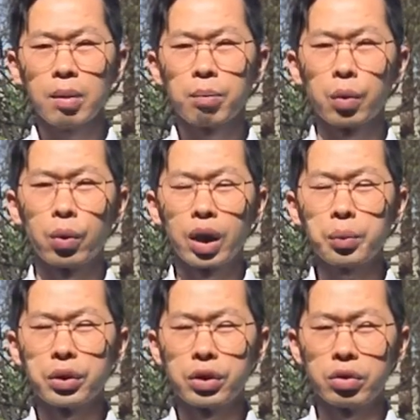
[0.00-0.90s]
But why
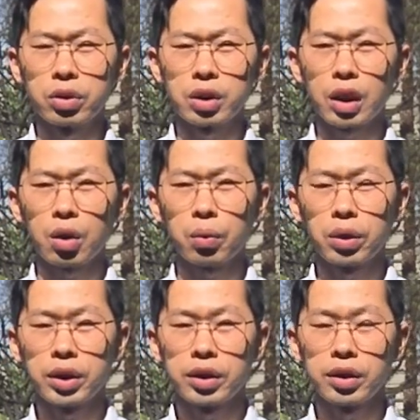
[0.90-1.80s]
we use
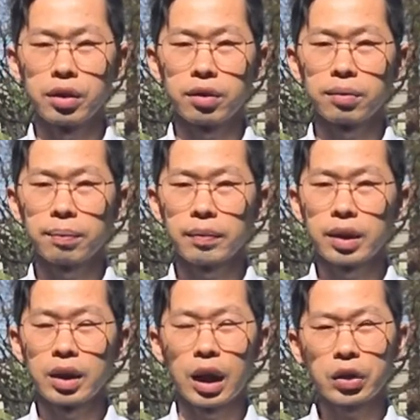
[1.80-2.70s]
Dangui here?
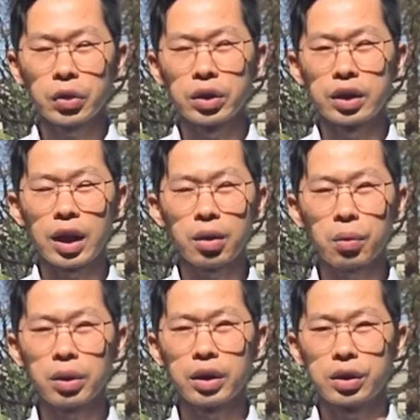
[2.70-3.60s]
Actually,
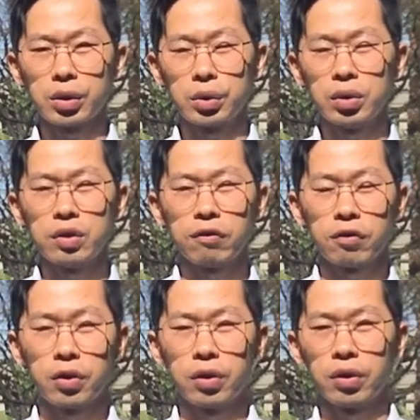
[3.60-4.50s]
Dangui is used
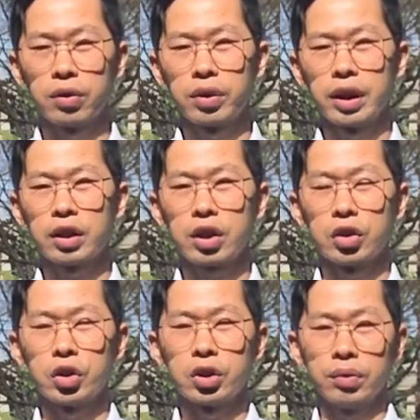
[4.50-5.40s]
for the other
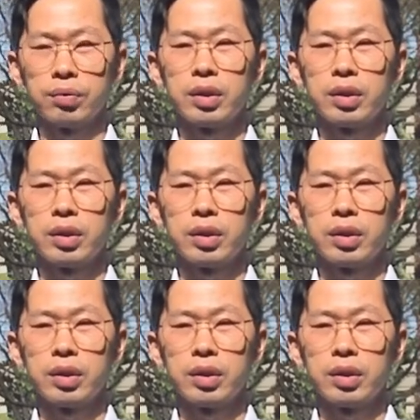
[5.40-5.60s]
condition.